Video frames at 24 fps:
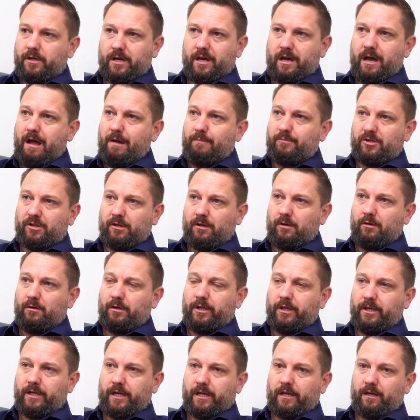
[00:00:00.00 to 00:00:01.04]
Yeah, 100%.
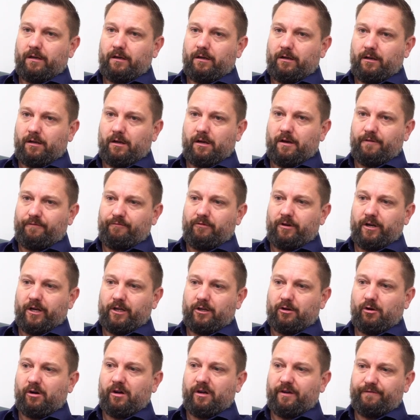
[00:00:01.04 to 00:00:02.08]
Absolutely, yeah. And I've really
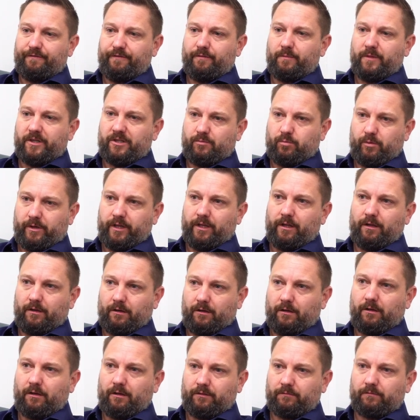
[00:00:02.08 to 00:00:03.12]
got it from this week.
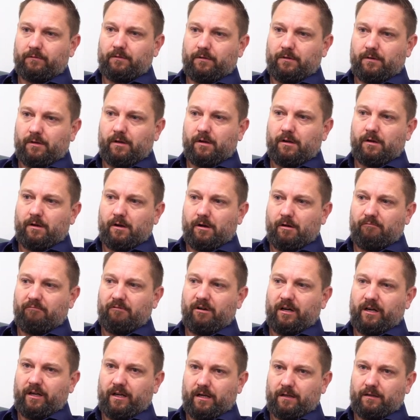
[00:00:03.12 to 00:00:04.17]
I
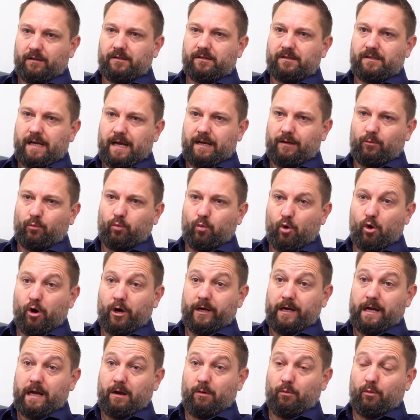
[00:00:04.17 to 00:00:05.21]
really understand why
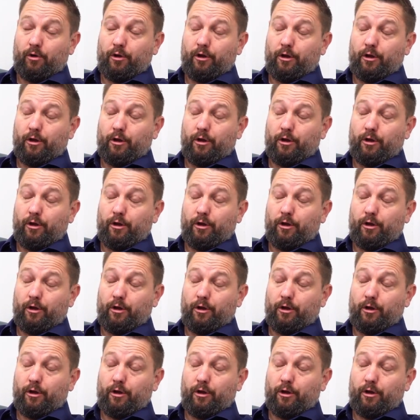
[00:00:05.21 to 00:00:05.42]
now.